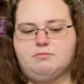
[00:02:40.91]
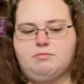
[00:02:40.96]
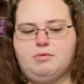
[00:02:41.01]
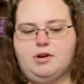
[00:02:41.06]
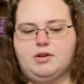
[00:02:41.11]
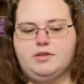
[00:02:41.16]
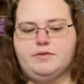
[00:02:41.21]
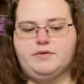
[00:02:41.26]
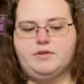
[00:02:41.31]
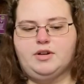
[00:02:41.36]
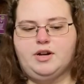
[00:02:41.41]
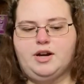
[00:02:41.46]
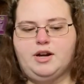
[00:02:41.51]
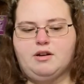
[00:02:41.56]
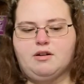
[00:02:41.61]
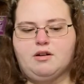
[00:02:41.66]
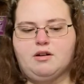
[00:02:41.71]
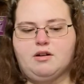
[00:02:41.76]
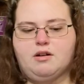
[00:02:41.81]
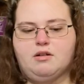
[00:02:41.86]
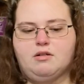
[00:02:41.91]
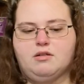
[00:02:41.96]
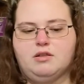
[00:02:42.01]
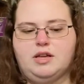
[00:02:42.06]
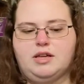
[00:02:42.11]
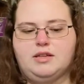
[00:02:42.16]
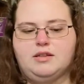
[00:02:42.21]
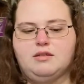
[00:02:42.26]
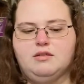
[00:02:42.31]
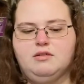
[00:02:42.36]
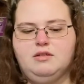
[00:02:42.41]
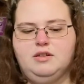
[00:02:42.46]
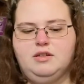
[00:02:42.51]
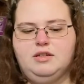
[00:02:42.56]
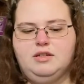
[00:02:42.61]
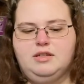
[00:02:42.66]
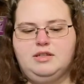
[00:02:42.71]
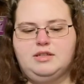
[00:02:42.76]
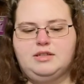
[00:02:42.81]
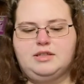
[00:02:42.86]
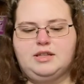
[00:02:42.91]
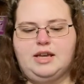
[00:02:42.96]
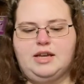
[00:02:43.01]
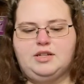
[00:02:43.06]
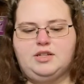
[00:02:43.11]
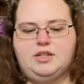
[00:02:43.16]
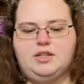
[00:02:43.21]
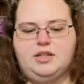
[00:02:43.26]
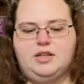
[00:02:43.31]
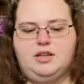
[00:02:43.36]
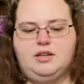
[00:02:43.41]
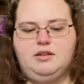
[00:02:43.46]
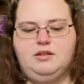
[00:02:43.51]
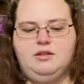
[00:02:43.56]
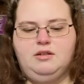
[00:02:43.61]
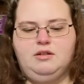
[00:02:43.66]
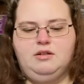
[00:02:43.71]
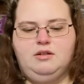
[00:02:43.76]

parts of her hair are all like sketched in,